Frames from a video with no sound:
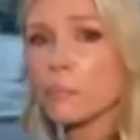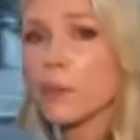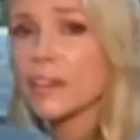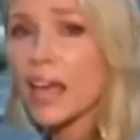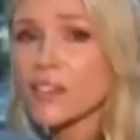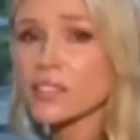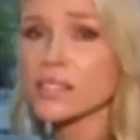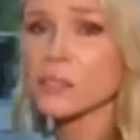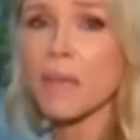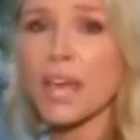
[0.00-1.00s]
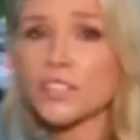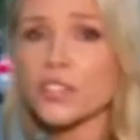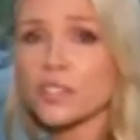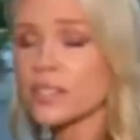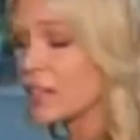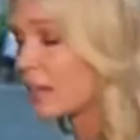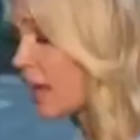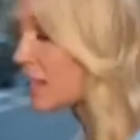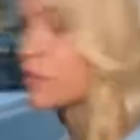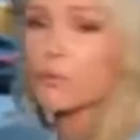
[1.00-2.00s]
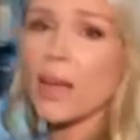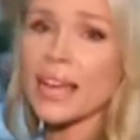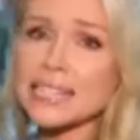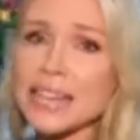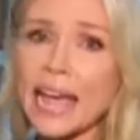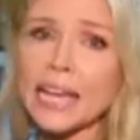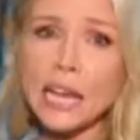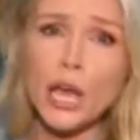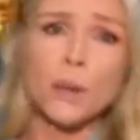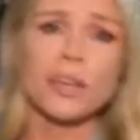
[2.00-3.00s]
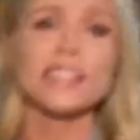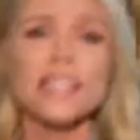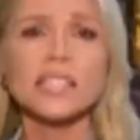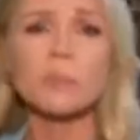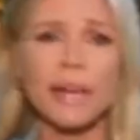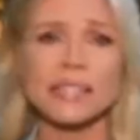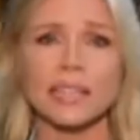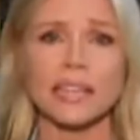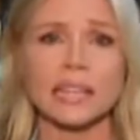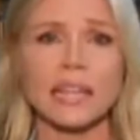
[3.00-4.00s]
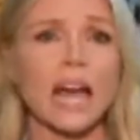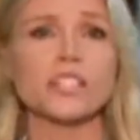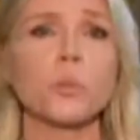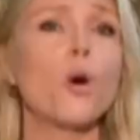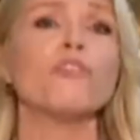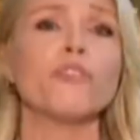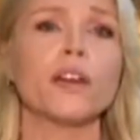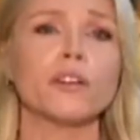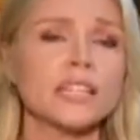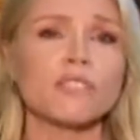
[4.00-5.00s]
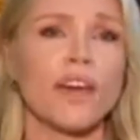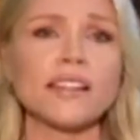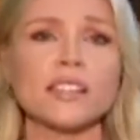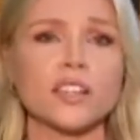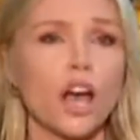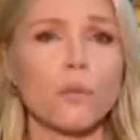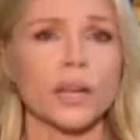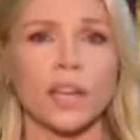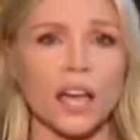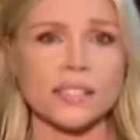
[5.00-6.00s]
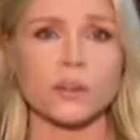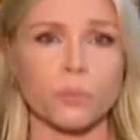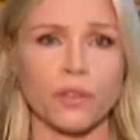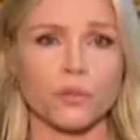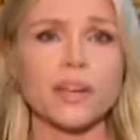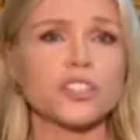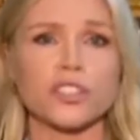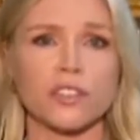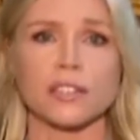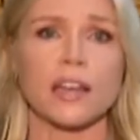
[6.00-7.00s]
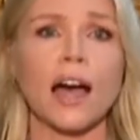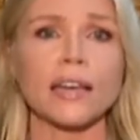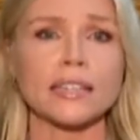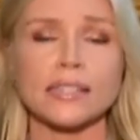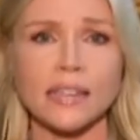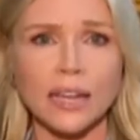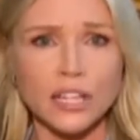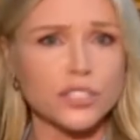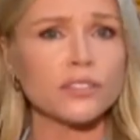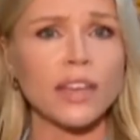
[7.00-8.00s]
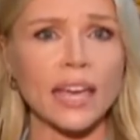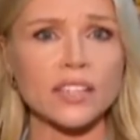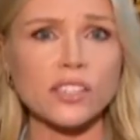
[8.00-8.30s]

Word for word: their penthouses and mansions in case of a rainy day. Because this is basically a class warfare, and let's face it, no one likes it when the rich are the targets, do they?